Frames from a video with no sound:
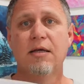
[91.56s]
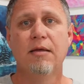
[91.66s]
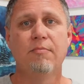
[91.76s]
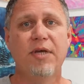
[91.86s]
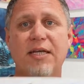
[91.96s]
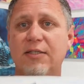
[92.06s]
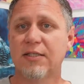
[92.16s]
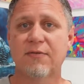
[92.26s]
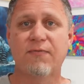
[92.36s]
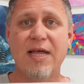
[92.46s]
Because
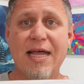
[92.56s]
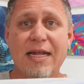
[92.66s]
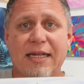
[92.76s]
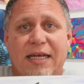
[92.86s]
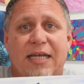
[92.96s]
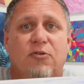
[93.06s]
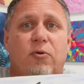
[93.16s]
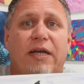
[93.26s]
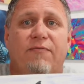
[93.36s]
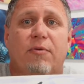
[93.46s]
it's fun. It's
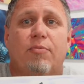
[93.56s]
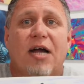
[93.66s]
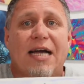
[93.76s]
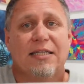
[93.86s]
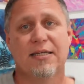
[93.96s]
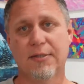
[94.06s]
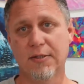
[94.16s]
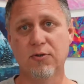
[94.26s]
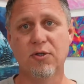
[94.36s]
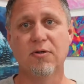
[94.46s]
great for practice
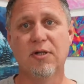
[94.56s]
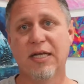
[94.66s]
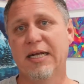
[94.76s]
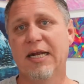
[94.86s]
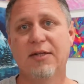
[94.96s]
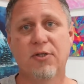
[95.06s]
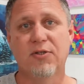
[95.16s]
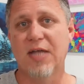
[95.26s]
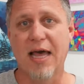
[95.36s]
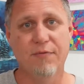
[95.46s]
and doodling and
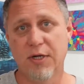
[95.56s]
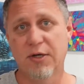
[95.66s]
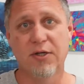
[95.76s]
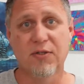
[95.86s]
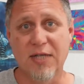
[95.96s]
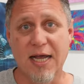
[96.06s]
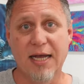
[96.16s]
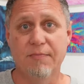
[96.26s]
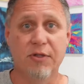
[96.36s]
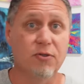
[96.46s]
just having a good
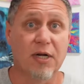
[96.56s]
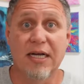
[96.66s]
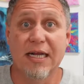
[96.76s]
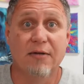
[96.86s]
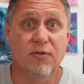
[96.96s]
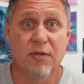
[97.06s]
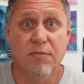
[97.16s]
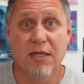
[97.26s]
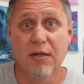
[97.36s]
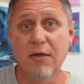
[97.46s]
time and trying out
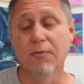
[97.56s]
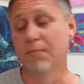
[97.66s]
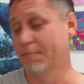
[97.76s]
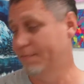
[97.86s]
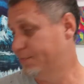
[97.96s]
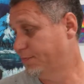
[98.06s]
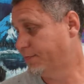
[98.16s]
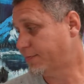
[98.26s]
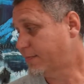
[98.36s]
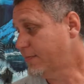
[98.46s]
something
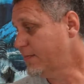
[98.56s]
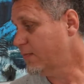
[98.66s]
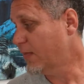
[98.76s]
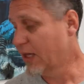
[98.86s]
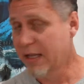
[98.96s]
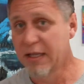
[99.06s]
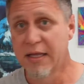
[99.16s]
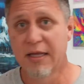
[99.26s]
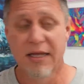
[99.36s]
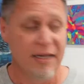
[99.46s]
new.
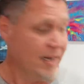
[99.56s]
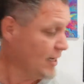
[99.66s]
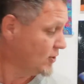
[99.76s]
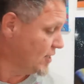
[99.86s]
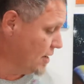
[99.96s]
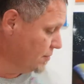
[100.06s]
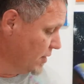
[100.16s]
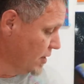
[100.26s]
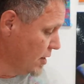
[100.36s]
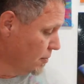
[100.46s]
Next up,
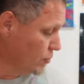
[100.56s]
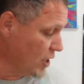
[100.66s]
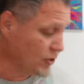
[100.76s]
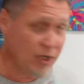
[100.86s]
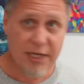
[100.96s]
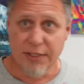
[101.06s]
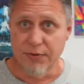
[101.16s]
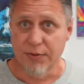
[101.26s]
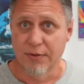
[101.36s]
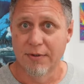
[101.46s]

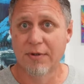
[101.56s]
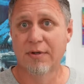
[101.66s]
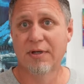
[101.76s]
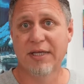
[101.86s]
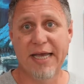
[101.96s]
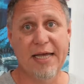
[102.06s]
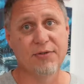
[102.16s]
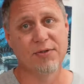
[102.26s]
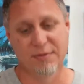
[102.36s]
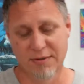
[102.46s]
brushes.
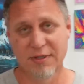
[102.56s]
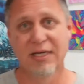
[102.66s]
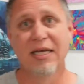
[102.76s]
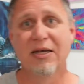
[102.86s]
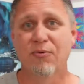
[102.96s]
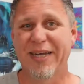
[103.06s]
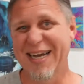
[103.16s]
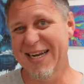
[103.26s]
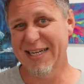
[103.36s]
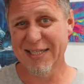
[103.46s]
Yes, we
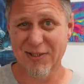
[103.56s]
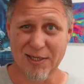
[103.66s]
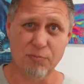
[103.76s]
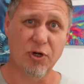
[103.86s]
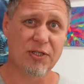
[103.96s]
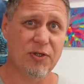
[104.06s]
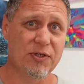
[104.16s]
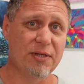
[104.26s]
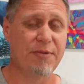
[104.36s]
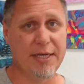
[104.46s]
kind of need some brushes
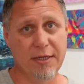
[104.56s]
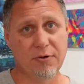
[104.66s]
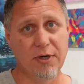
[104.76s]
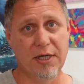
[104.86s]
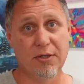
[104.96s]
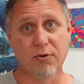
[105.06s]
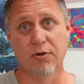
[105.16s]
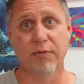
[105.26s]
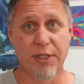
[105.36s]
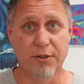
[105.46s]
to paint acrylics, or
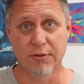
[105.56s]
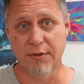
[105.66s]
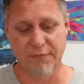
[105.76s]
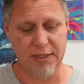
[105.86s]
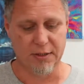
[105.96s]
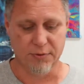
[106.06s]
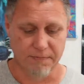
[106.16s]
we can use our fingers.